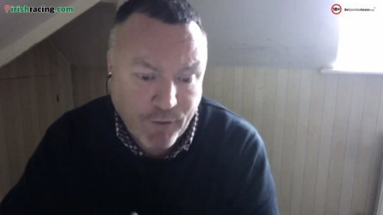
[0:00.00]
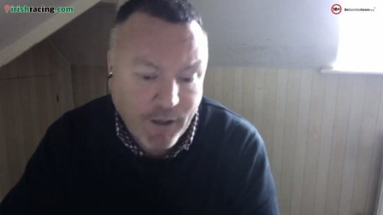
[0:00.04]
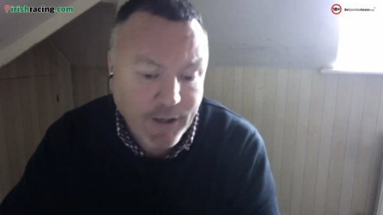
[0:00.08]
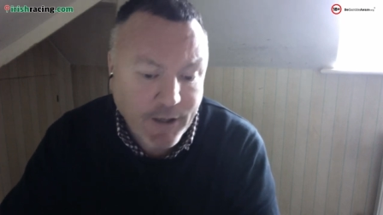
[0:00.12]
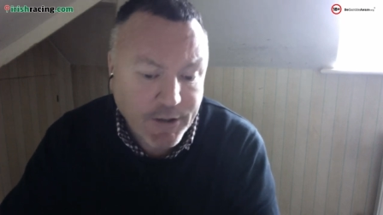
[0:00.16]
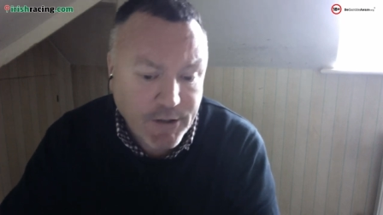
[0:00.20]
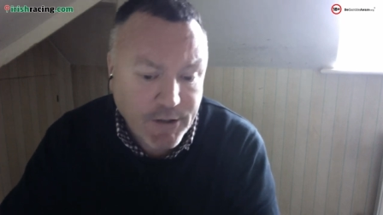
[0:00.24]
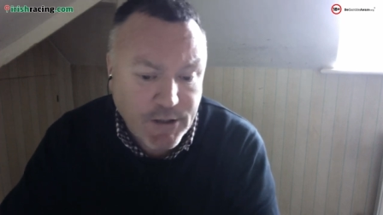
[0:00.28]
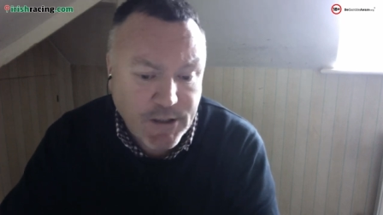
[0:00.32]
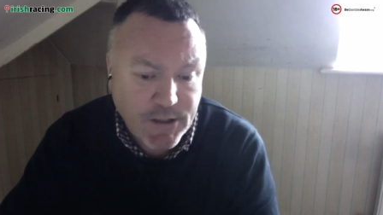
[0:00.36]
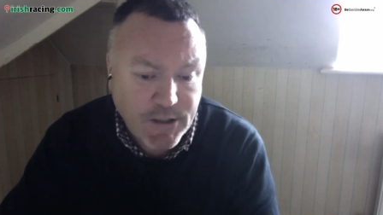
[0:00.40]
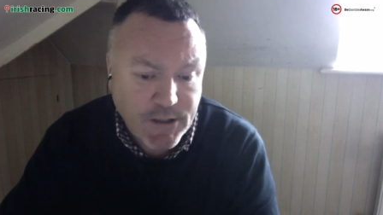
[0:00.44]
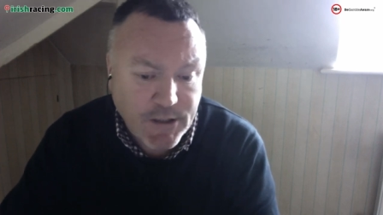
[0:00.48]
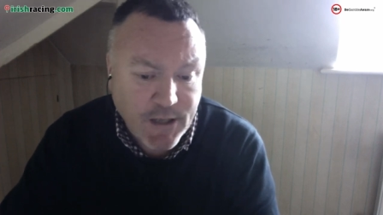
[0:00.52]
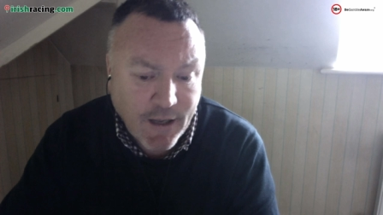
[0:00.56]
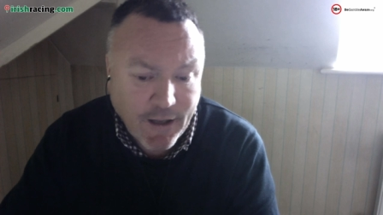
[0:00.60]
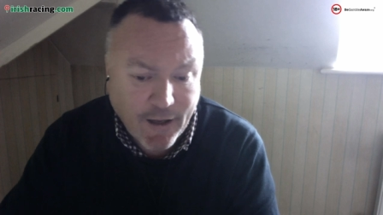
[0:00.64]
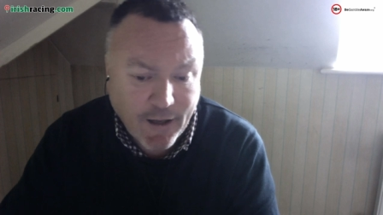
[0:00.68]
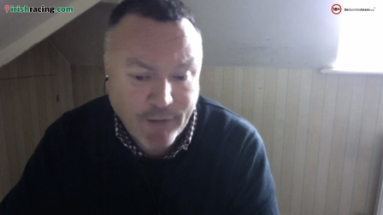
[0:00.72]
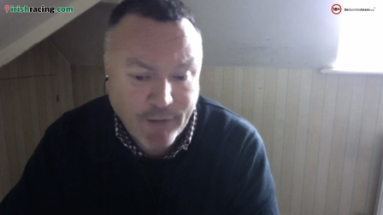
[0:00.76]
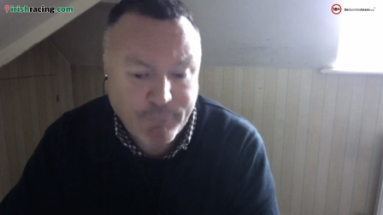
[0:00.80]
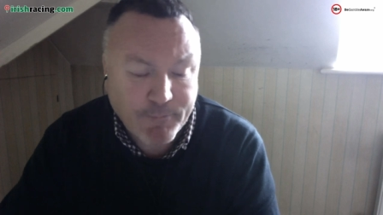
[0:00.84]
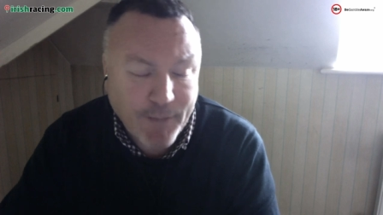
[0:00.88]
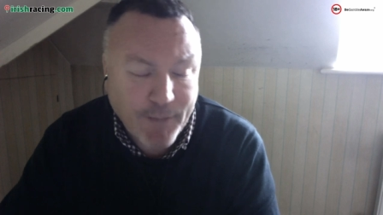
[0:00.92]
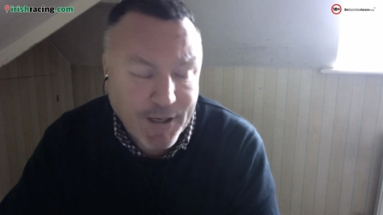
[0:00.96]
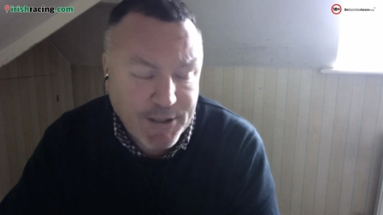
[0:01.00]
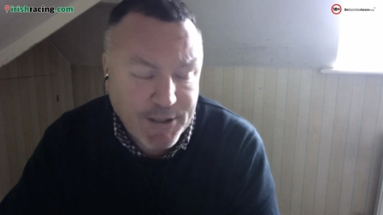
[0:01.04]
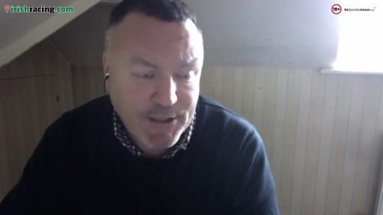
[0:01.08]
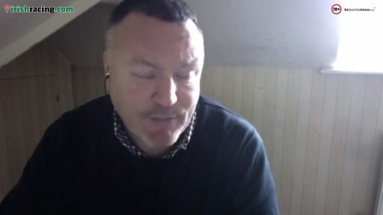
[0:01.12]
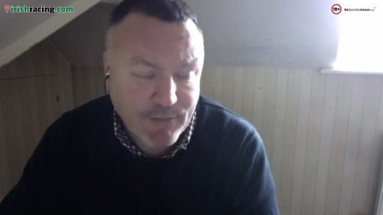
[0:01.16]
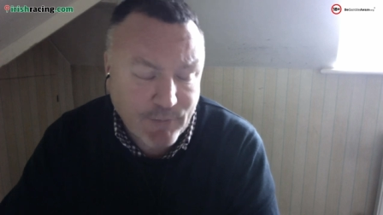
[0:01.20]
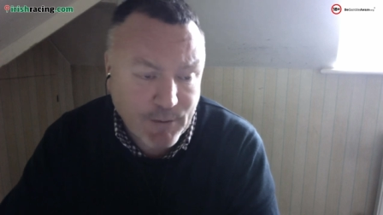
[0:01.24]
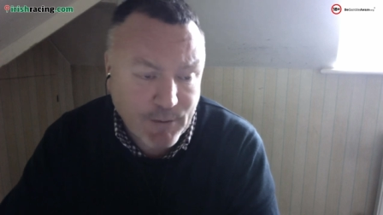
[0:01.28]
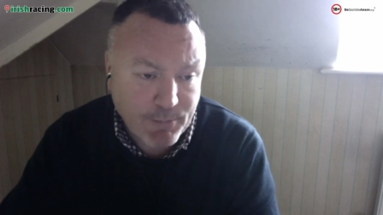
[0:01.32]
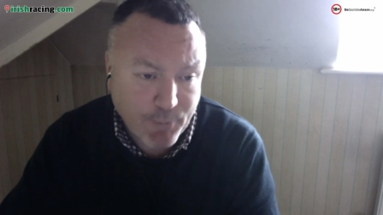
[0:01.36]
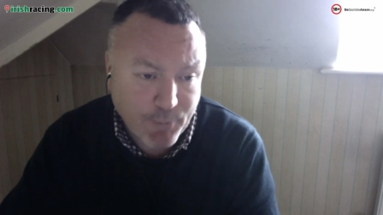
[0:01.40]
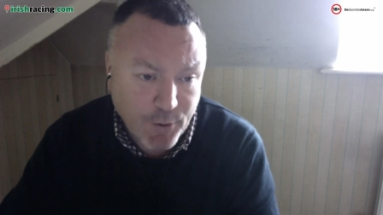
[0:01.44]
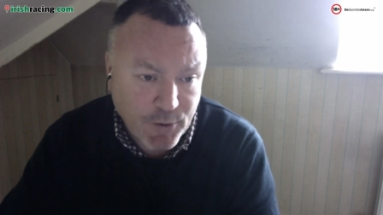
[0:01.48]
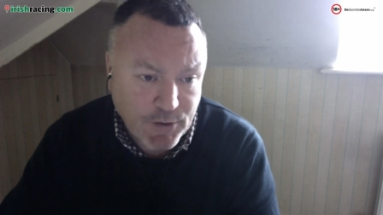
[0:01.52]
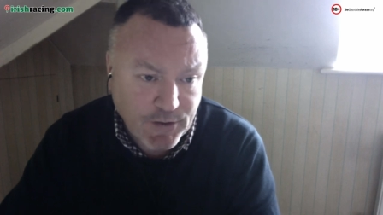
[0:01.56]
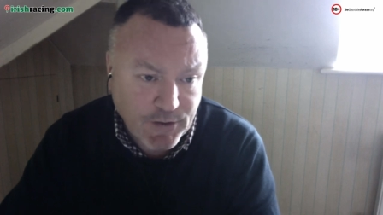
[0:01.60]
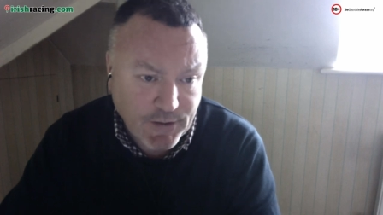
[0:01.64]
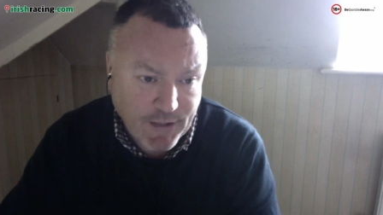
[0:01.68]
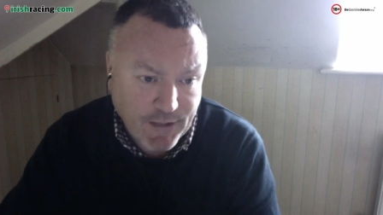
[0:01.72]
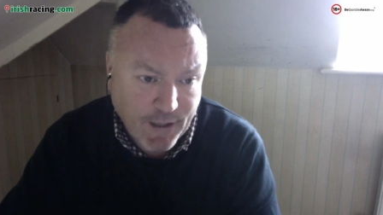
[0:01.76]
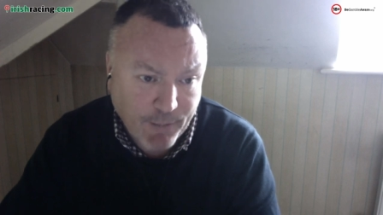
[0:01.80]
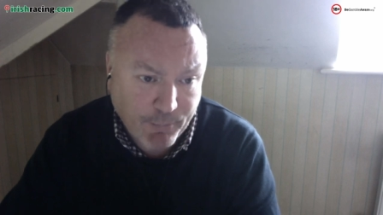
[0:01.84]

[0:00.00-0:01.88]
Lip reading: France have massively boosted